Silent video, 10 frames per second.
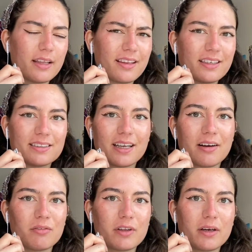things that
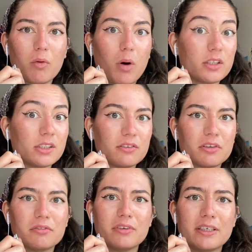I've watched
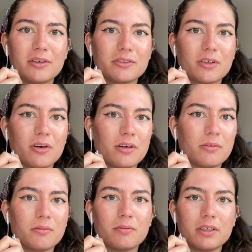different videos
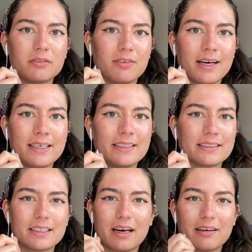on, advice,
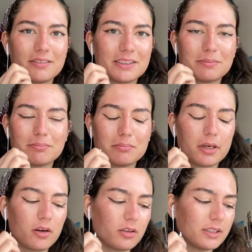and kind of just put
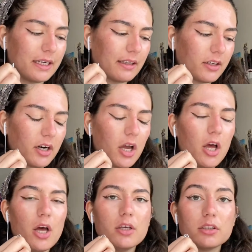it all together.
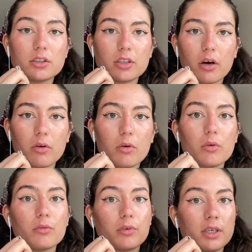So
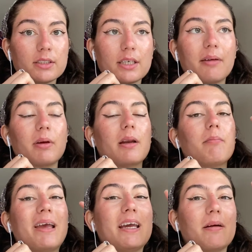first I'm going
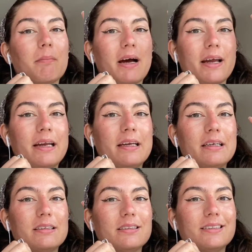to make my
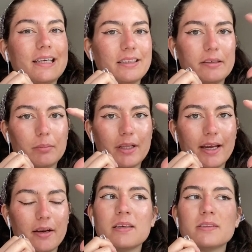daily
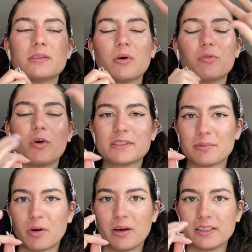plan. So for
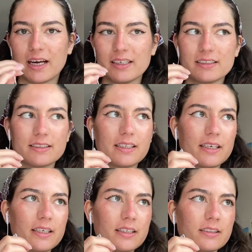some context,
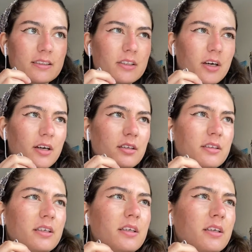it is
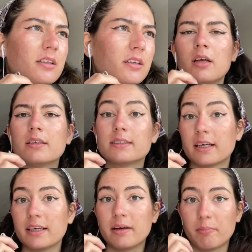currently
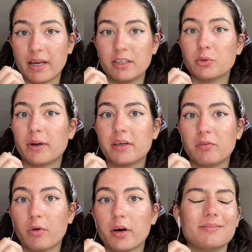Sunday, May
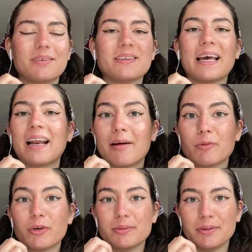24th, and I'm
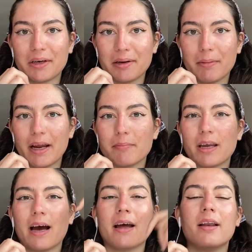going to be writing my
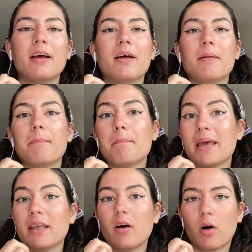MCAT
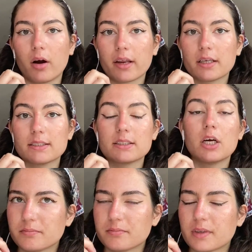mid-August.
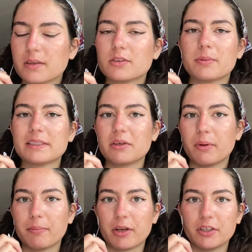So basically
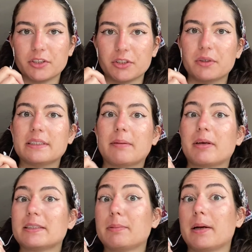what I'm going to do is I'm going
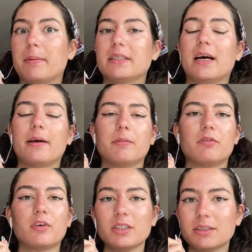to split up my time. The
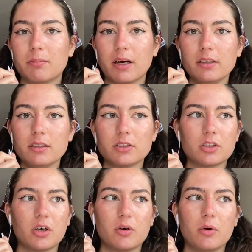first month,
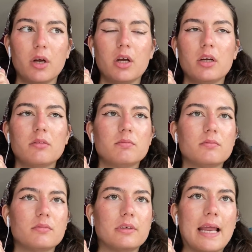so
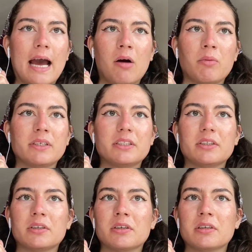now
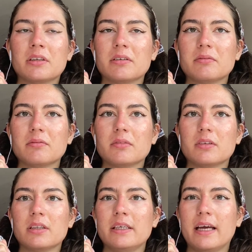until
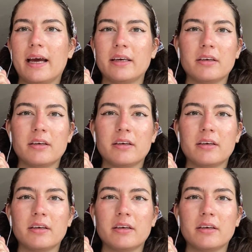the end